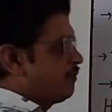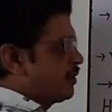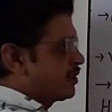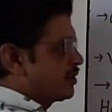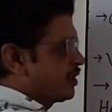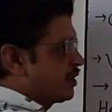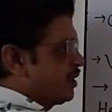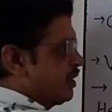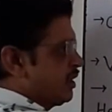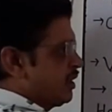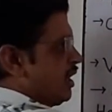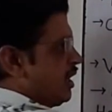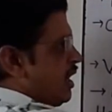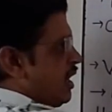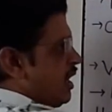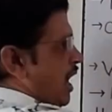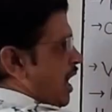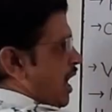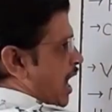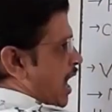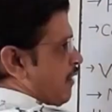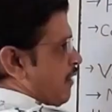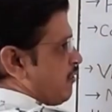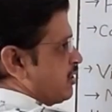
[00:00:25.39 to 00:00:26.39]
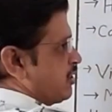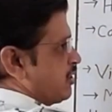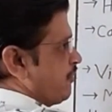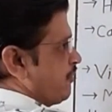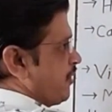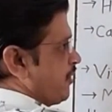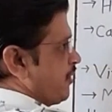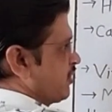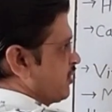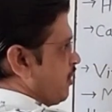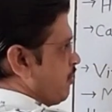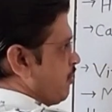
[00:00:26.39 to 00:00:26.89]
infection,
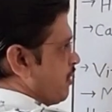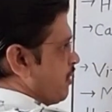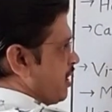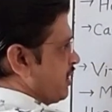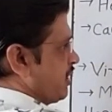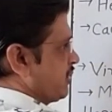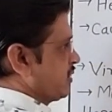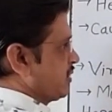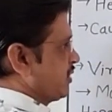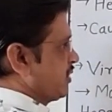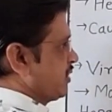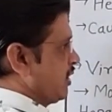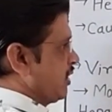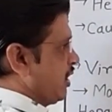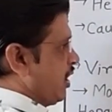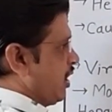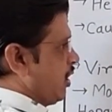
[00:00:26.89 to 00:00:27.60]
adverse effects of drugs,